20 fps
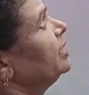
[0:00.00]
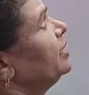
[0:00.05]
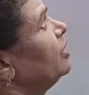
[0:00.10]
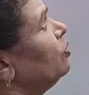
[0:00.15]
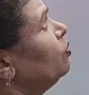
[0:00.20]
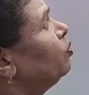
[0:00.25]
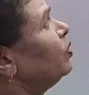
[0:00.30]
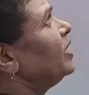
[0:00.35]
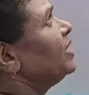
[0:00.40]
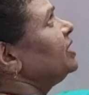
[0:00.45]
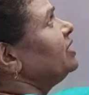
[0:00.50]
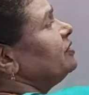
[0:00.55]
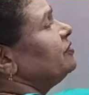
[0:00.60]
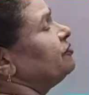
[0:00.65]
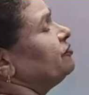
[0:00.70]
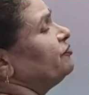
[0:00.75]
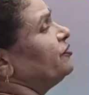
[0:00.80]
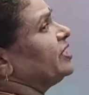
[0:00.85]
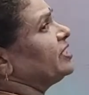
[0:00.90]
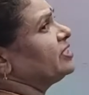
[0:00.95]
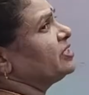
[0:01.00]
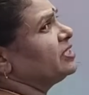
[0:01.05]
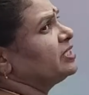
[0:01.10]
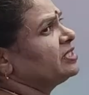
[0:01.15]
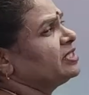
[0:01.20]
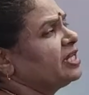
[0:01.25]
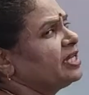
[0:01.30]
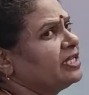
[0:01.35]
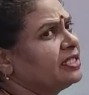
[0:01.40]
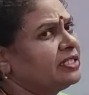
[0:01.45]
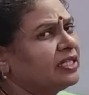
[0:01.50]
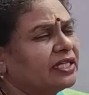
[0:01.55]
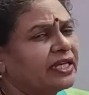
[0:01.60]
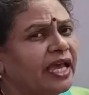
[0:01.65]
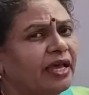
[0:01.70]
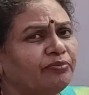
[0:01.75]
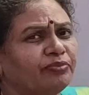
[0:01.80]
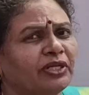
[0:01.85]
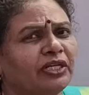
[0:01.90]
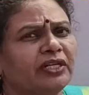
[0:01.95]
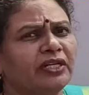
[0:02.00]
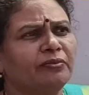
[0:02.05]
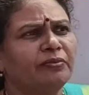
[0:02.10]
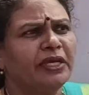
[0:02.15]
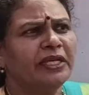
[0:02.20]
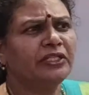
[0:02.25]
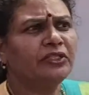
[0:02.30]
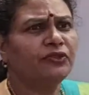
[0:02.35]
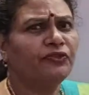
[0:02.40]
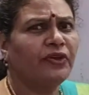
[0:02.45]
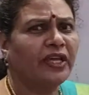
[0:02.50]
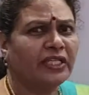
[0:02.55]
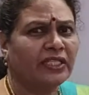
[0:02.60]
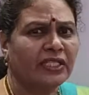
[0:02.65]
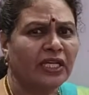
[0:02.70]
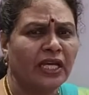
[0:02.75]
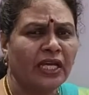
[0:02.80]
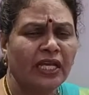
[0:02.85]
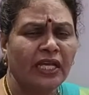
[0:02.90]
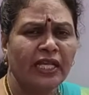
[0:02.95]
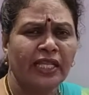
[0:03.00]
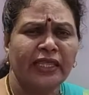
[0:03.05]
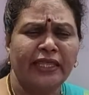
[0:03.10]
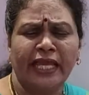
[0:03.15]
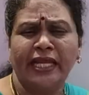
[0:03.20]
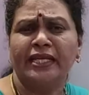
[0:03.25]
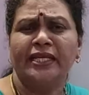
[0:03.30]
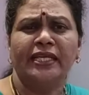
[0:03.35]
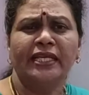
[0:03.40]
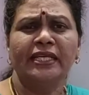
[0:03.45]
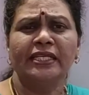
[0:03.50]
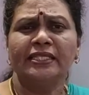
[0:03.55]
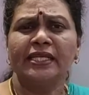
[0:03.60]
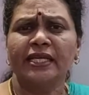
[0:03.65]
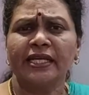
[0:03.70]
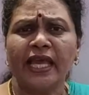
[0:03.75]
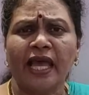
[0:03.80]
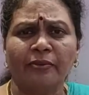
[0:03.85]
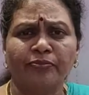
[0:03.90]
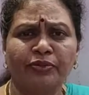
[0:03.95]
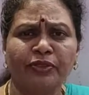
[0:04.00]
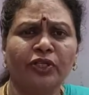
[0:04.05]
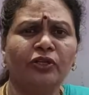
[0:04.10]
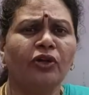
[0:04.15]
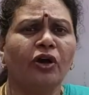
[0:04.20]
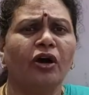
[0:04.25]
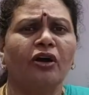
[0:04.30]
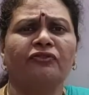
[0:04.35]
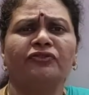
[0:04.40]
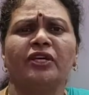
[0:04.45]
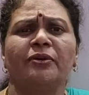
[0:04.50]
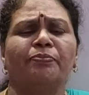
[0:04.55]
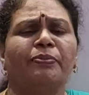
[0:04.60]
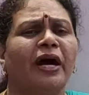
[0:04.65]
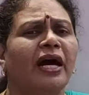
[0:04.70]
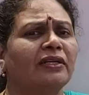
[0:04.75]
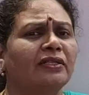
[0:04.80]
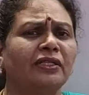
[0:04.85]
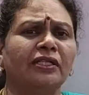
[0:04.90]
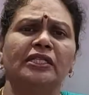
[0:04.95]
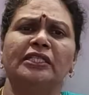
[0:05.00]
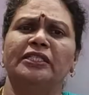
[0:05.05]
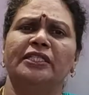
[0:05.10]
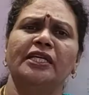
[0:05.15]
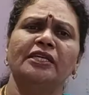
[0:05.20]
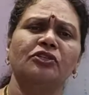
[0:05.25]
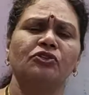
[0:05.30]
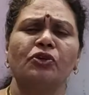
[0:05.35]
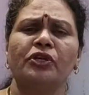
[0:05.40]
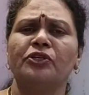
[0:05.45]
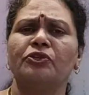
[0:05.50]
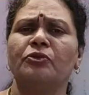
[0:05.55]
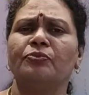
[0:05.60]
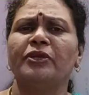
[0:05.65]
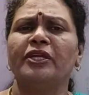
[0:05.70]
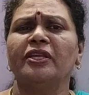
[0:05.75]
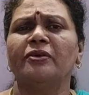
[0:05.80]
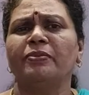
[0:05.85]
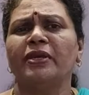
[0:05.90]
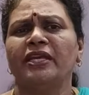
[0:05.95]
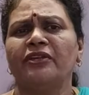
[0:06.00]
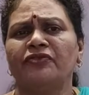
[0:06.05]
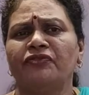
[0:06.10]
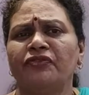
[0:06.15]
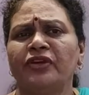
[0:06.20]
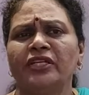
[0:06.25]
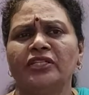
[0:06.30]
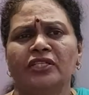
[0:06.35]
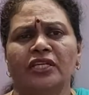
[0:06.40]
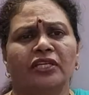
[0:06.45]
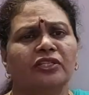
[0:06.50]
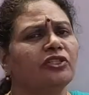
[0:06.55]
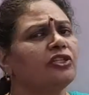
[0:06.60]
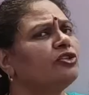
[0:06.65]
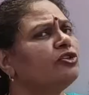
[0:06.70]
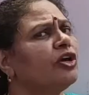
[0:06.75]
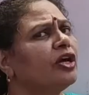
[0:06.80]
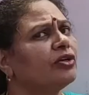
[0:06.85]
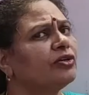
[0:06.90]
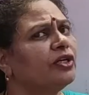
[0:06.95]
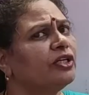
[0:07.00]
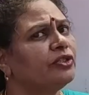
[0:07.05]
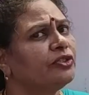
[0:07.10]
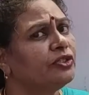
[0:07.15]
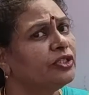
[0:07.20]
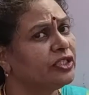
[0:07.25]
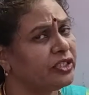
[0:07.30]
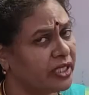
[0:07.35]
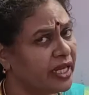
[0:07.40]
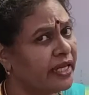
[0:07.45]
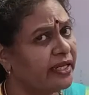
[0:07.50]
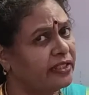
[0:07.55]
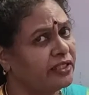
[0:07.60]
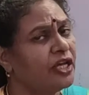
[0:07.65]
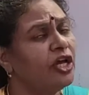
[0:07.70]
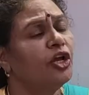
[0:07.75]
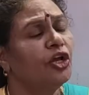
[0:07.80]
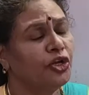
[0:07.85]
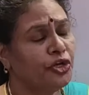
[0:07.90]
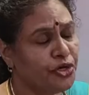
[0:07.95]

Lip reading: The word fixed says the capital remains fixed. Then is the capital of the partner just going to be remain fixed? Is it not going to change?